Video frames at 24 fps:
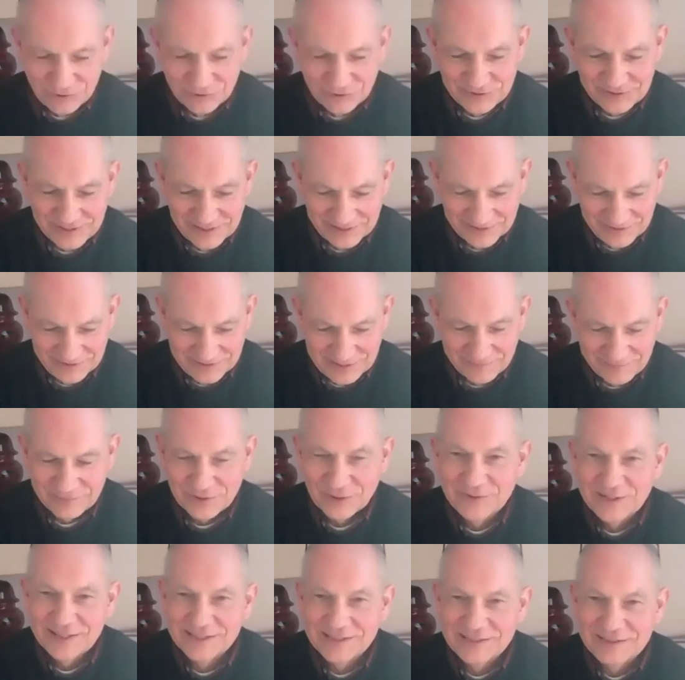you tipped
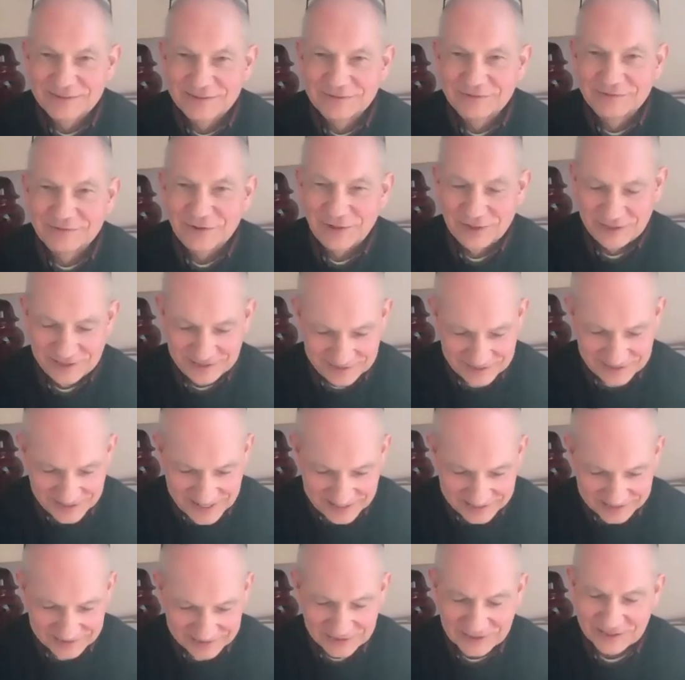already for the
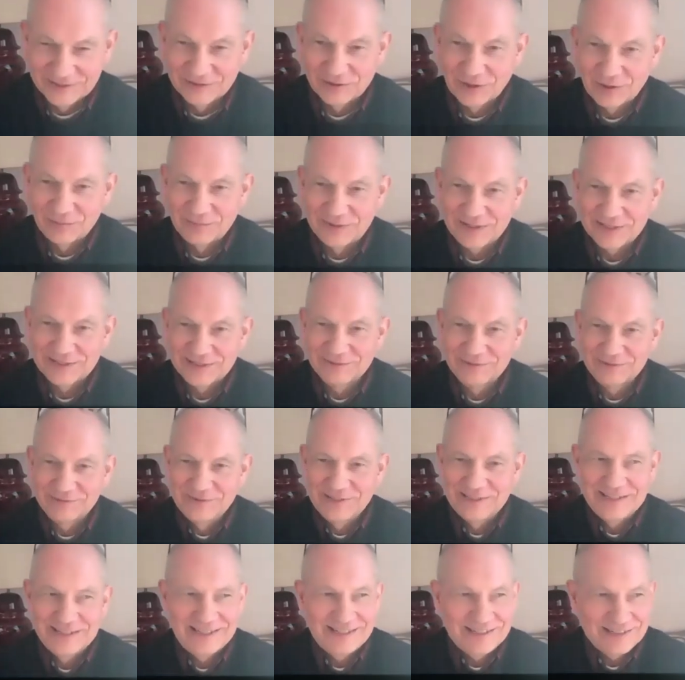next topic.
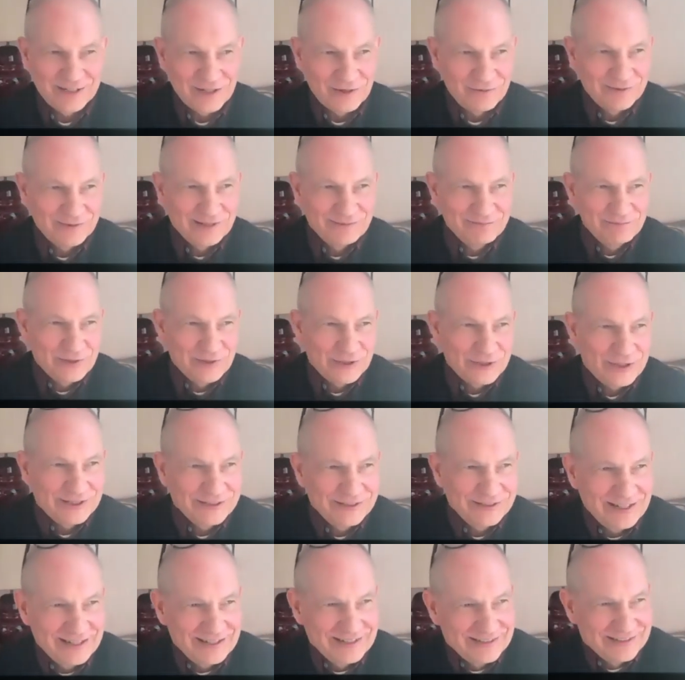We are going
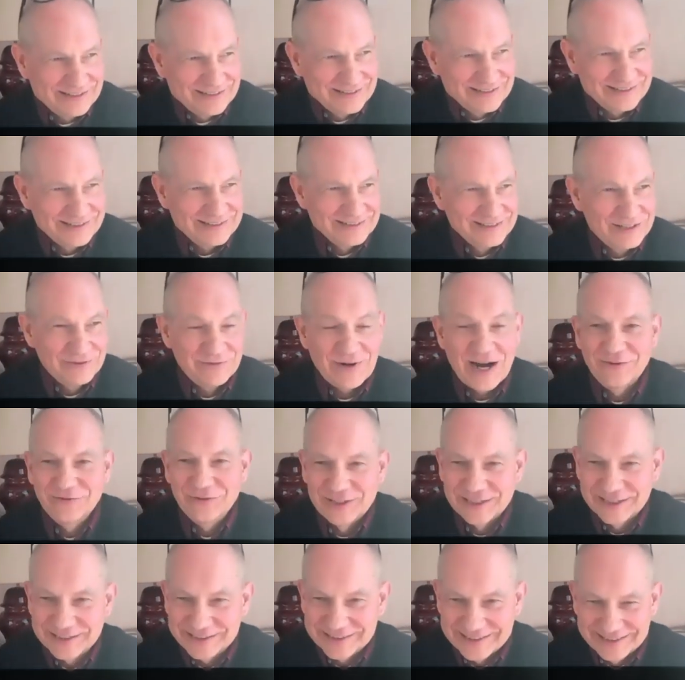more
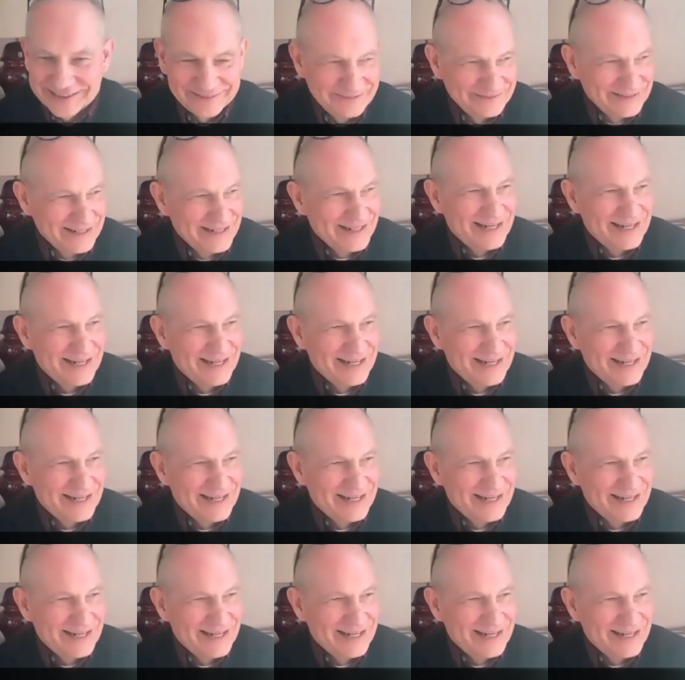grounded,